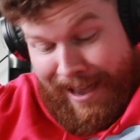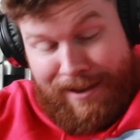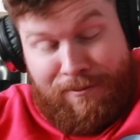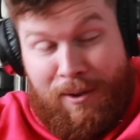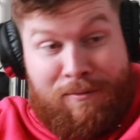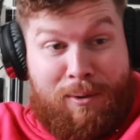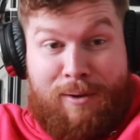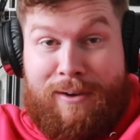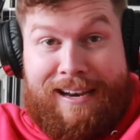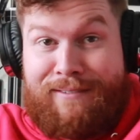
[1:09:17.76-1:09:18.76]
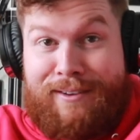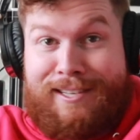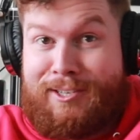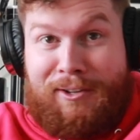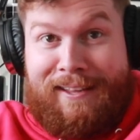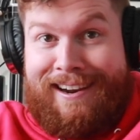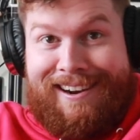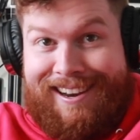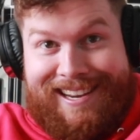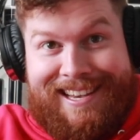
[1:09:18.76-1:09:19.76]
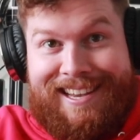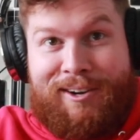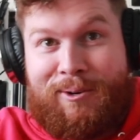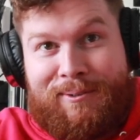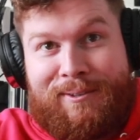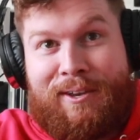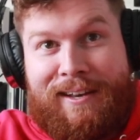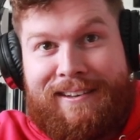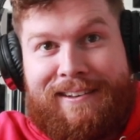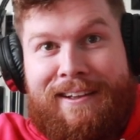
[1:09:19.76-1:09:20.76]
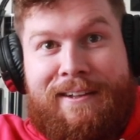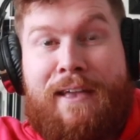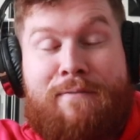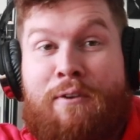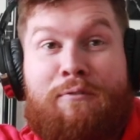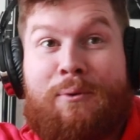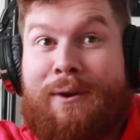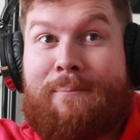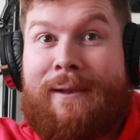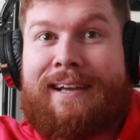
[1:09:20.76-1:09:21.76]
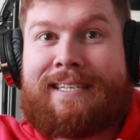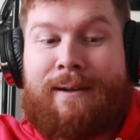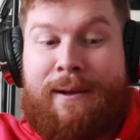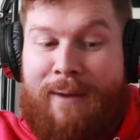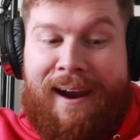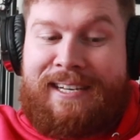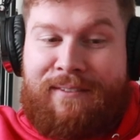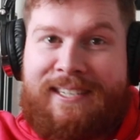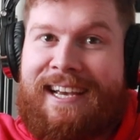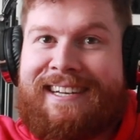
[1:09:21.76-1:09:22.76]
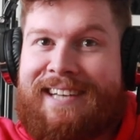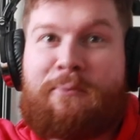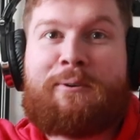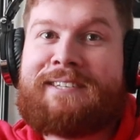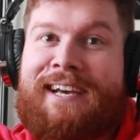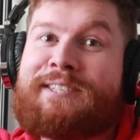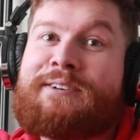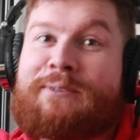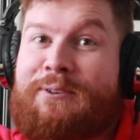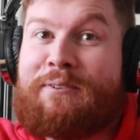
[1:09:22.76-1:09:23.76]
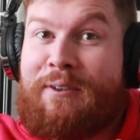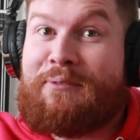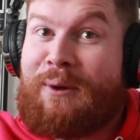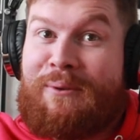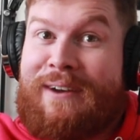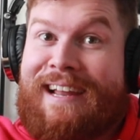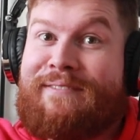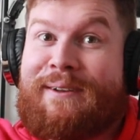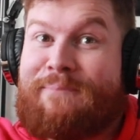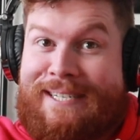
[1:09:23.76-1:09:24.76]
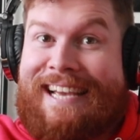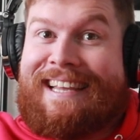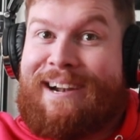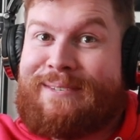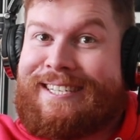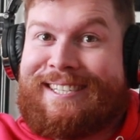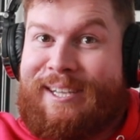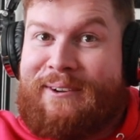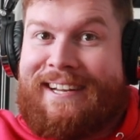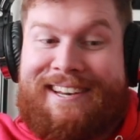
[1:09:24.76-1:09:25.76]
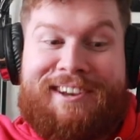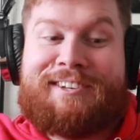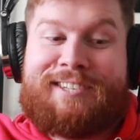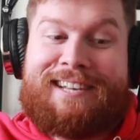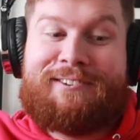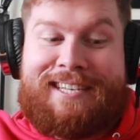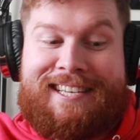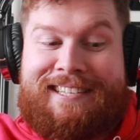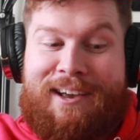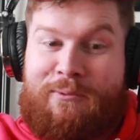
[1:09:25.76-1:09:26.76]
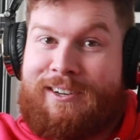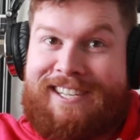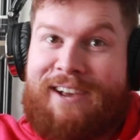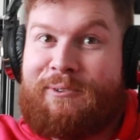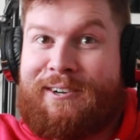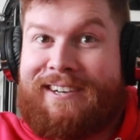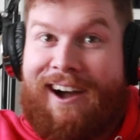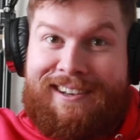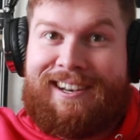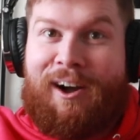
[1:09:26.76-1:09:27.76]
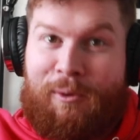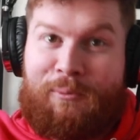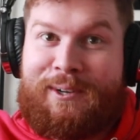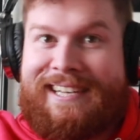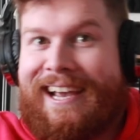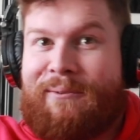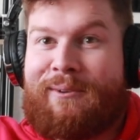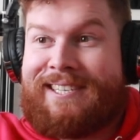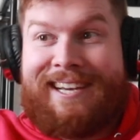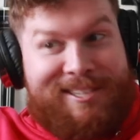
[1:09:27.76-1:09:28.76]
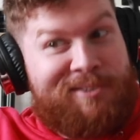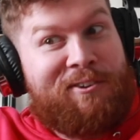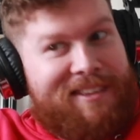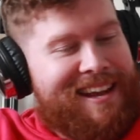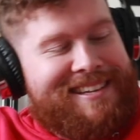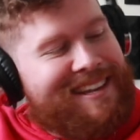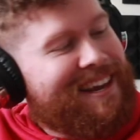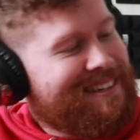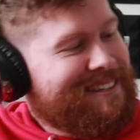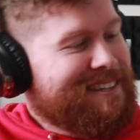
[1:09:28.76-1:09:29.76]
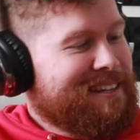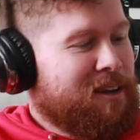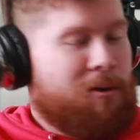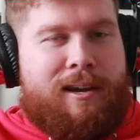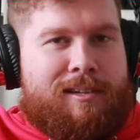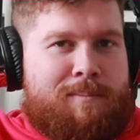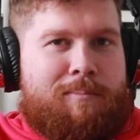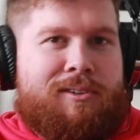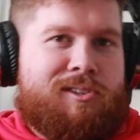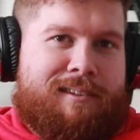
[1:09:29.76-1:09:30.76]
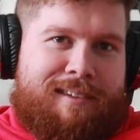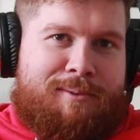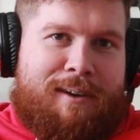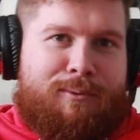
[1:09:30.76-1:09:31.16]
Hey, if you if you want to relive it, it's all there. Like, you know, you can, if, if you want to play a day, I marked every day, day one, day two. So if you want to relive it and pretend that I'm still doing it, you can just literally sit down, watch day one on, on one day and watch day two on the next day. Or you can just binge it. That's what